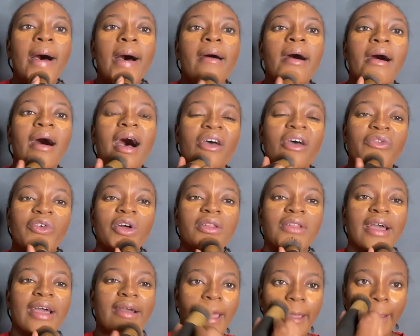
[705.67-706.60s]
I feel
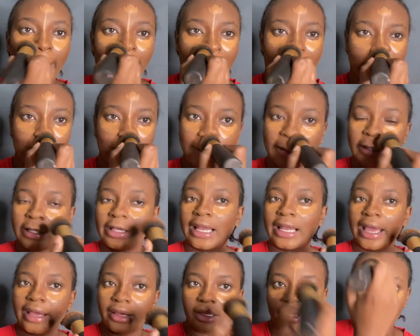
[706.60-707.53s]
like I could actually
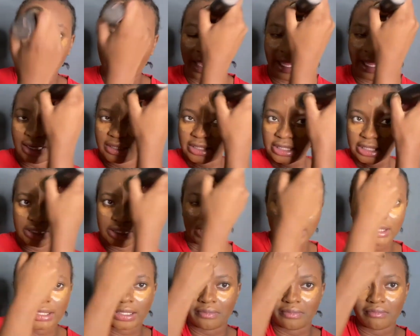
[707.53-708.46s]
like get
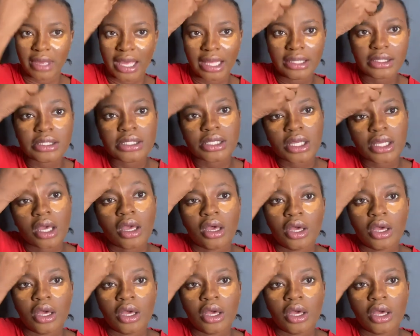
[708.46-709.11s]
addicted to meds.